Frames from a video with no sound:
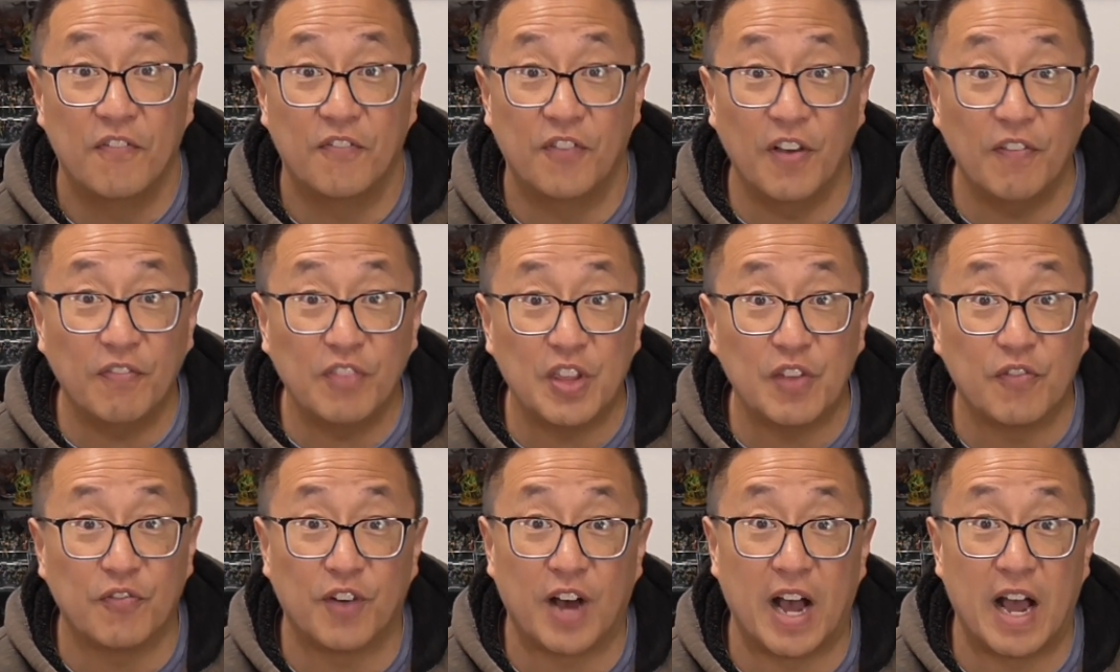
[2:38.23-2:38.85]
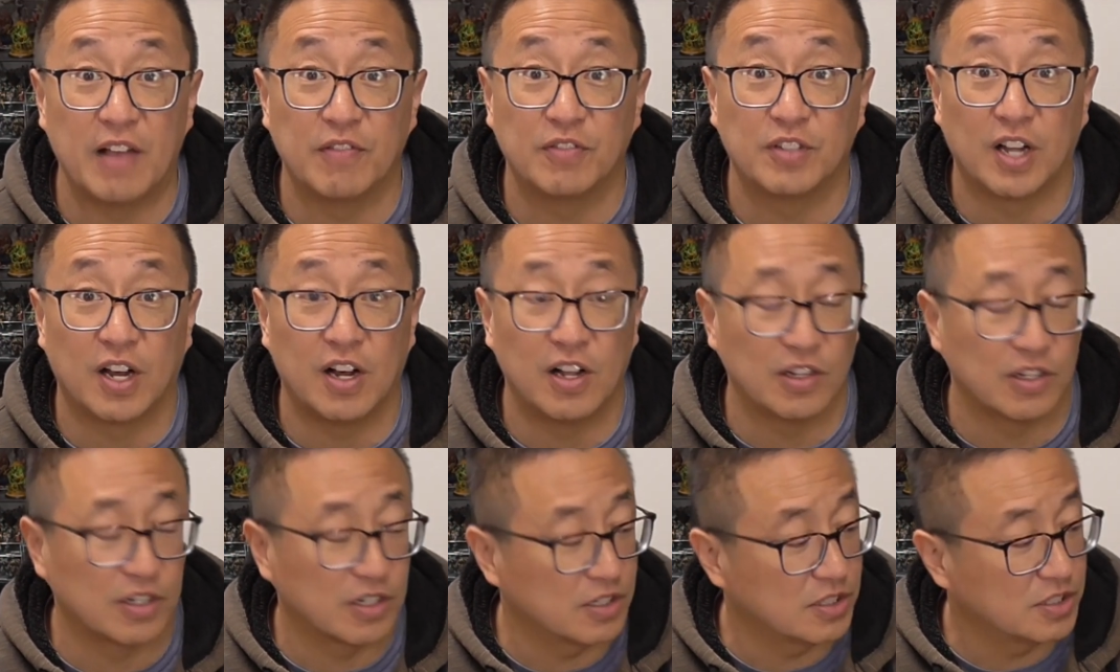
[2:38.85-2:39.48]

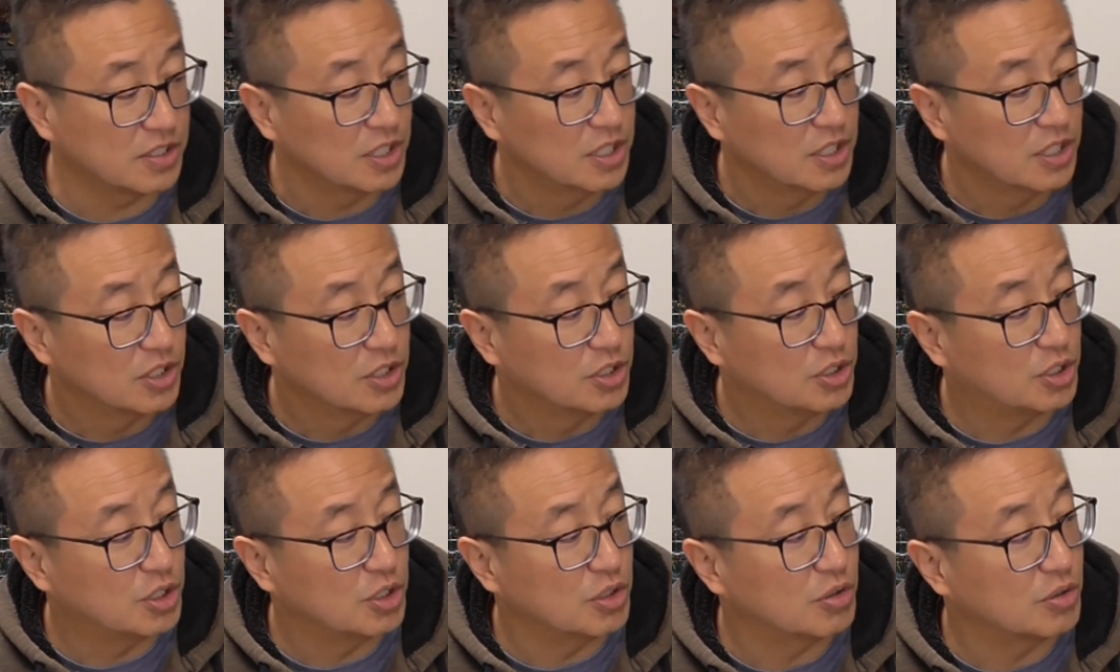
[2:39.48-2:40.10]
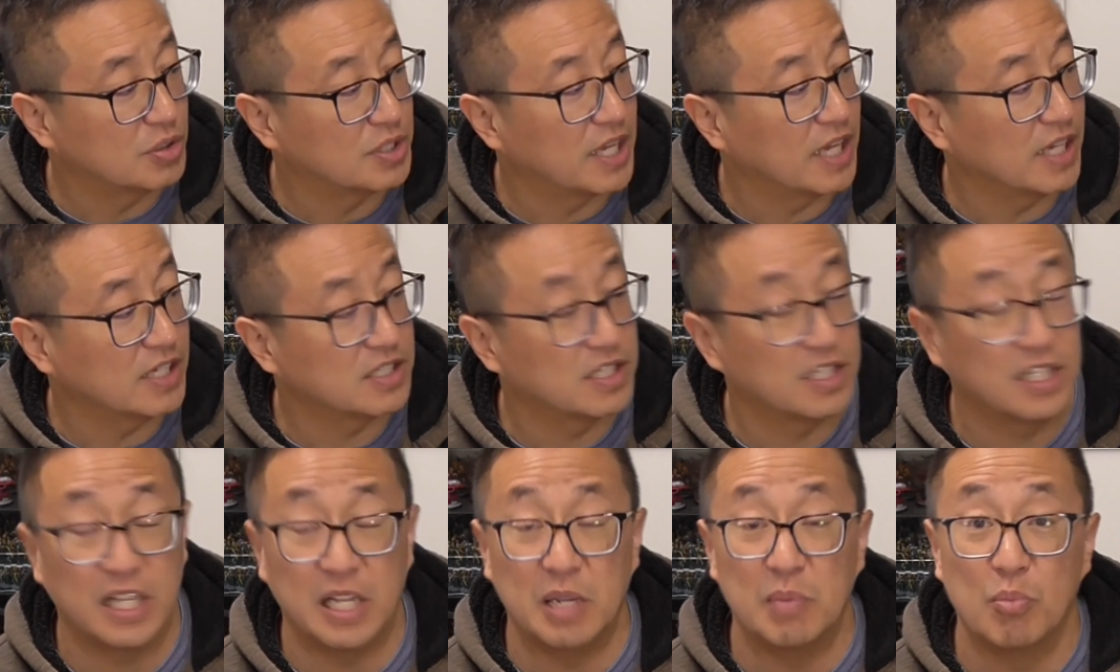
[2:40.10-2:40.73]
$55 to
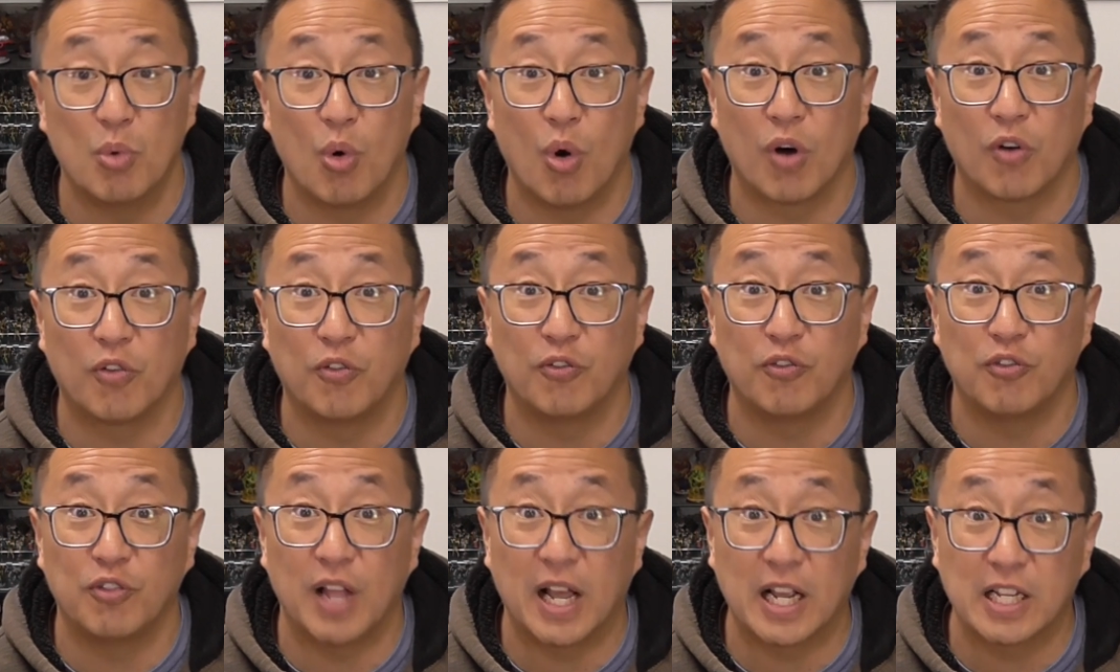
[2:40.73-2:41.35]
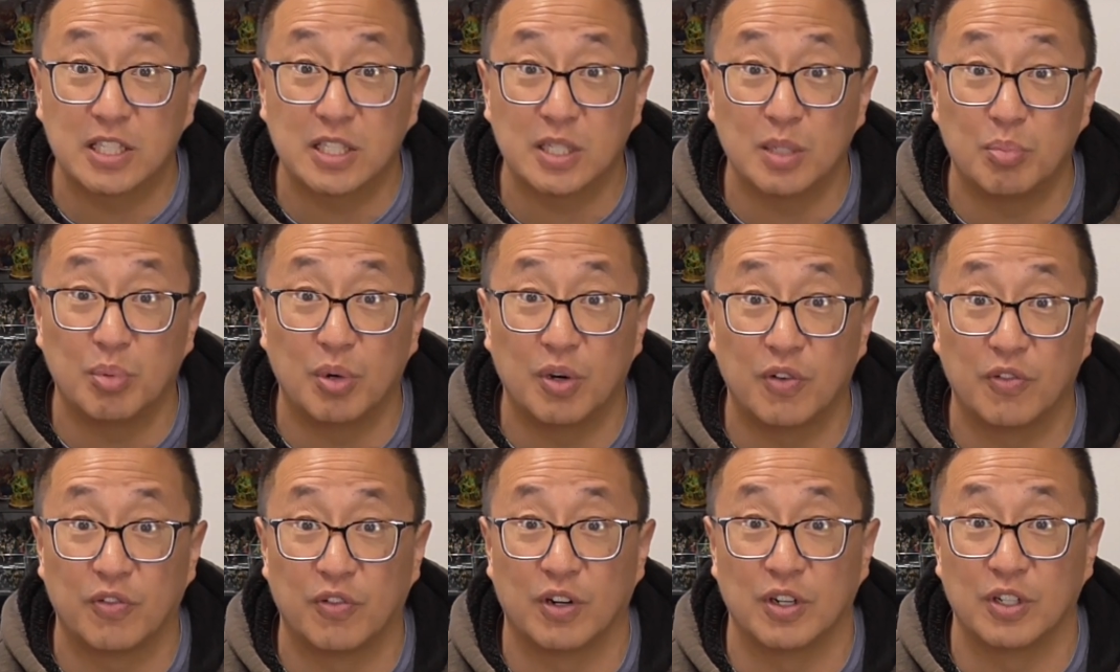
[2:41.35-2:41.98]
get the more
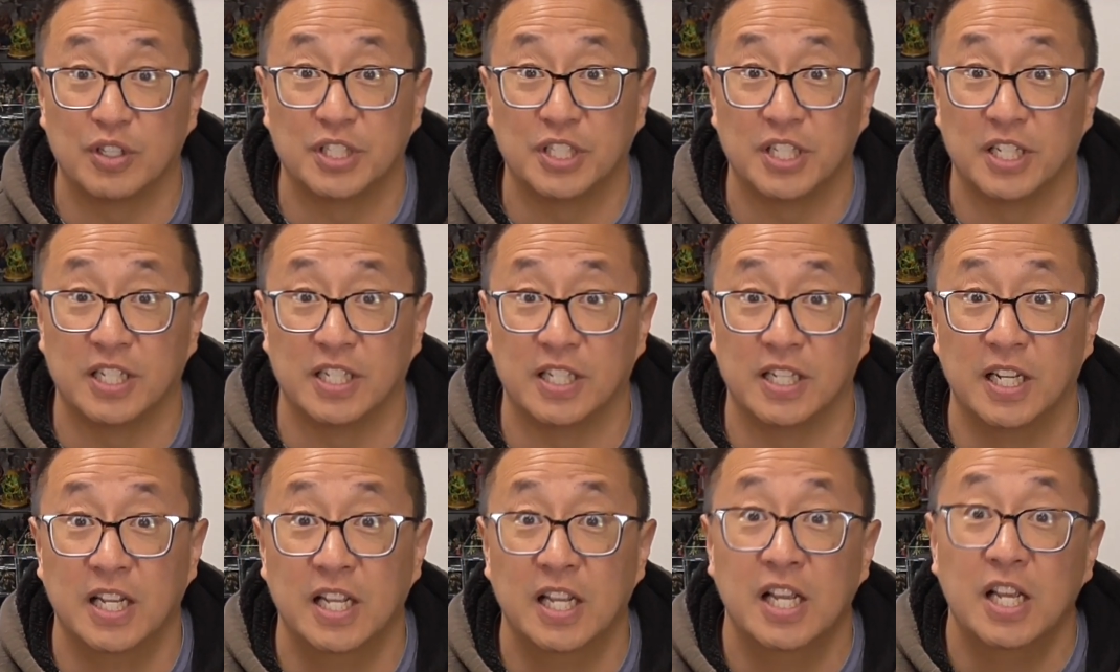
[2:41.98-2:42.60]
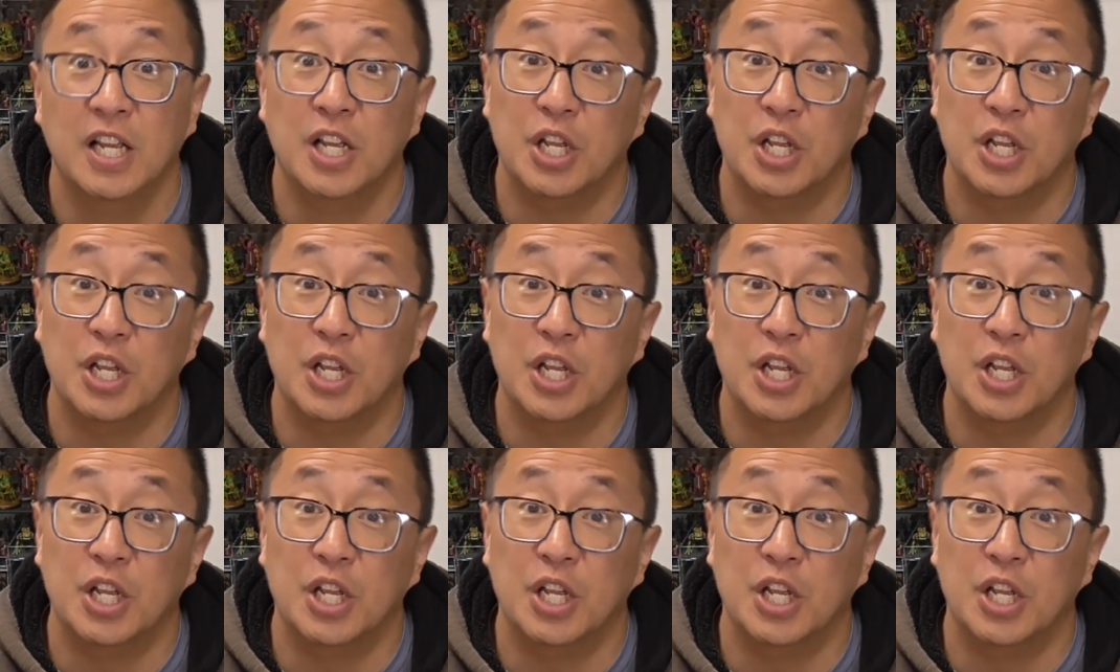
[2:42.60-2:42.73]
flexible version?